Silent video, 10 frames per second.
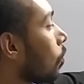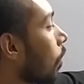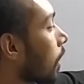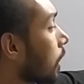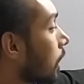
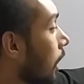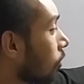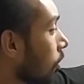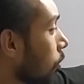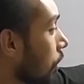what
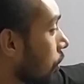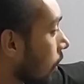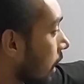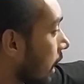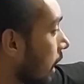electric
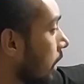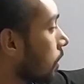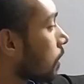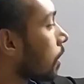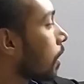potential
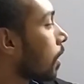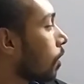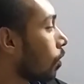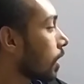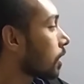is,
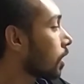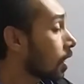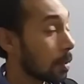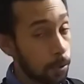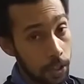what is
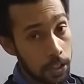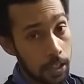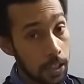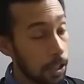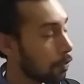the
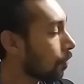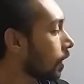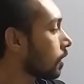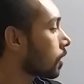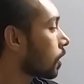potential
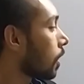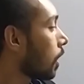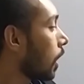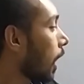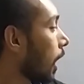difference,
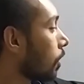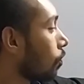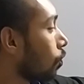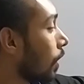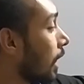
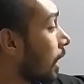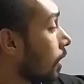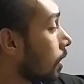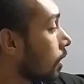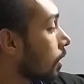and
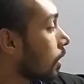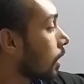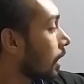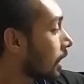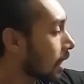we'll
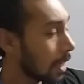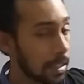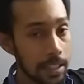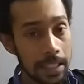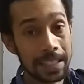
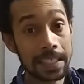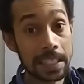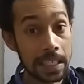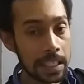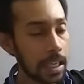discuss it in
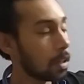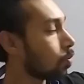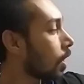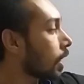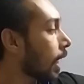detail
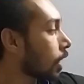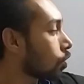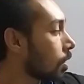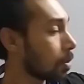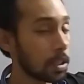what
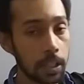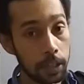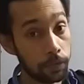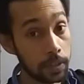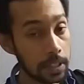actually potential
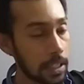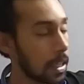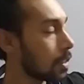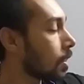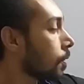difference
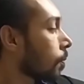is,